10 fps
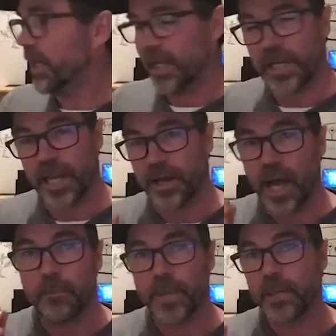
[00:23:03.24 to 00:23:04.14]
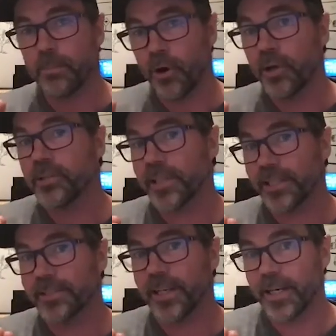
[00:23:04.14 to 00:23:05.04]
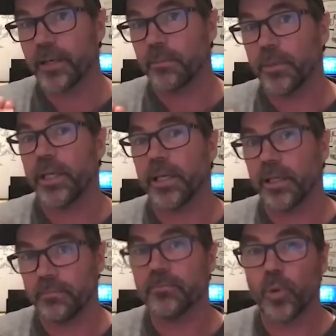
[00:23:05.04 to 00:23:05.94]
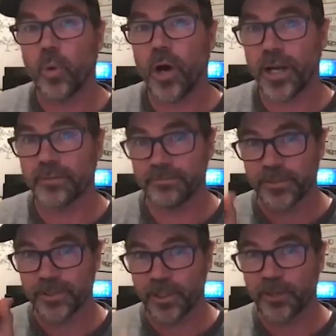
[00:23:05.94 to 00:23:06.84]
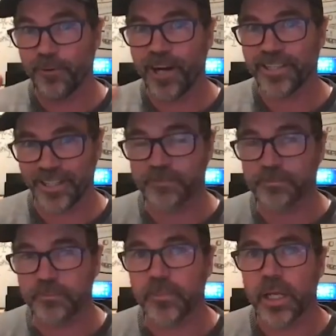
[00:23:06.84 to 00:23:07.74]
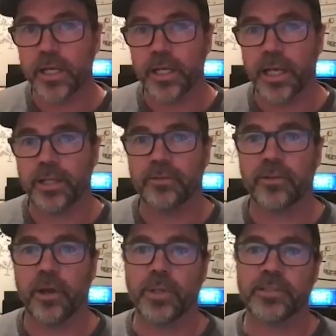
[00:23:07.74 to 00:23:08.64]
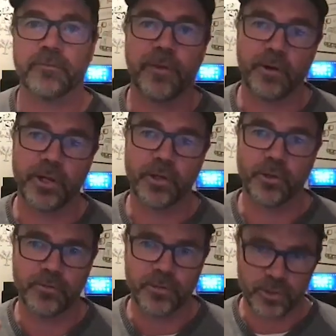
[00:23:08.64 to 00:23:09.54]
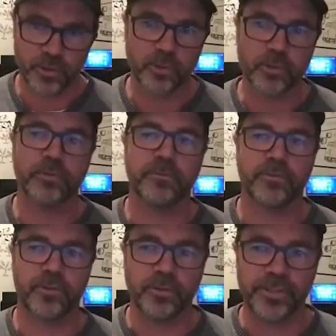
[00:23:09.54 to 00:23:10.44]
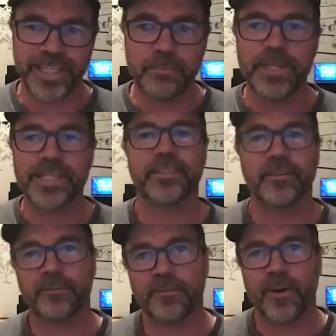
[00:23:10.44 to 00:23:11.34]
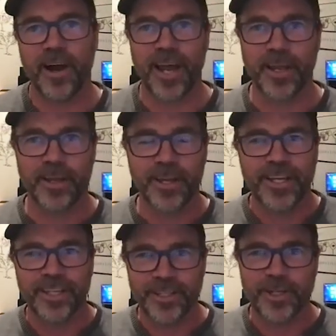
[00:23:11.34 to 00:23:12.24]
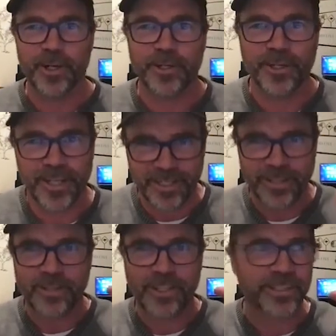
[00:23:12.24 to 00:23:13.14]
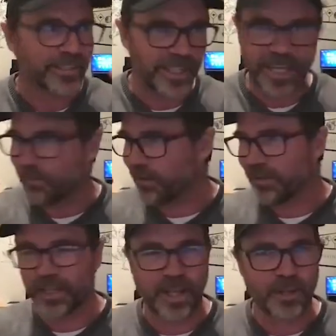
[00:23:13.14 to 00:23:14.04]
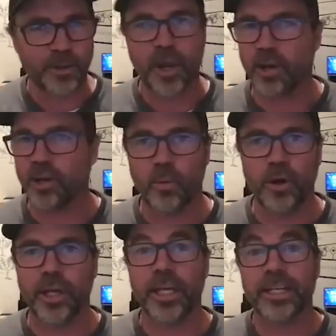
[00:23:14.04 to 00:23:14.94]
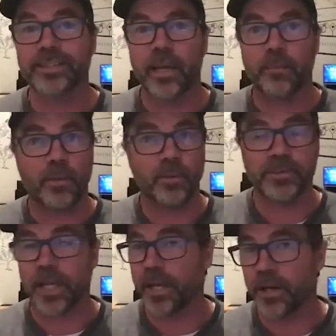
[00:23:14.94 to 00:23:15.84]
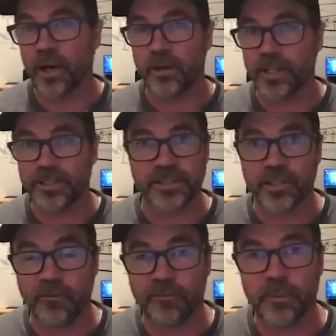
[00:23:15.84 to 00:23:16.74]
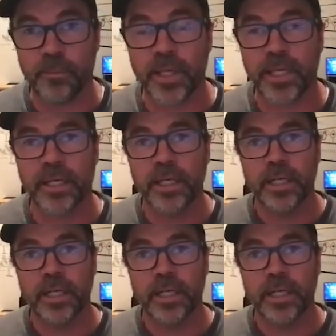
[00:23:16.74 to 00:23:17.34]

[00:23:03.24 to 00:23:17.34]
Now, a meat processor can be quite confronting. And so it's a very good tool to demystify, you can see everything that you're going to work in. And some people say, no, this is not for me.